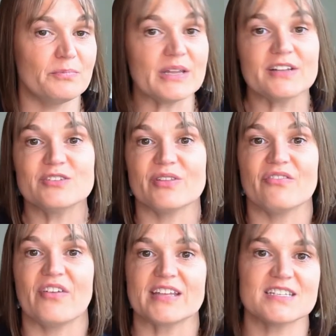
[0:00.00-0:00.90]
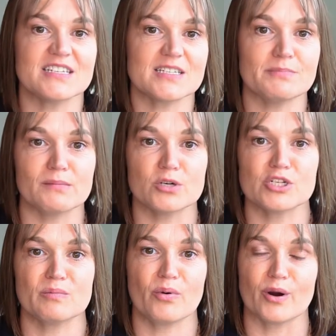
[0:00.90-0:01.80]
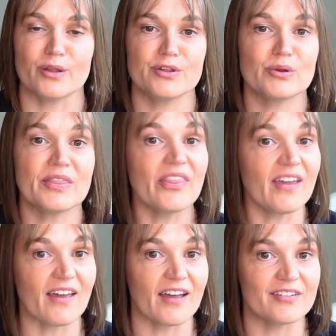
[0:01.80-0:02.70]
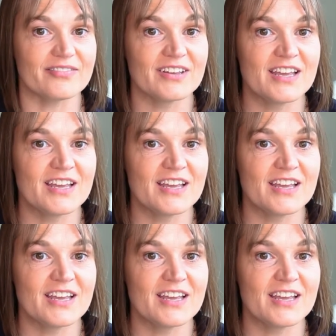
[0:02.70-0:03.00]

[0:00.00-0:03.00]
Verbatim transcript: build you the fanciest membership portal you can think of,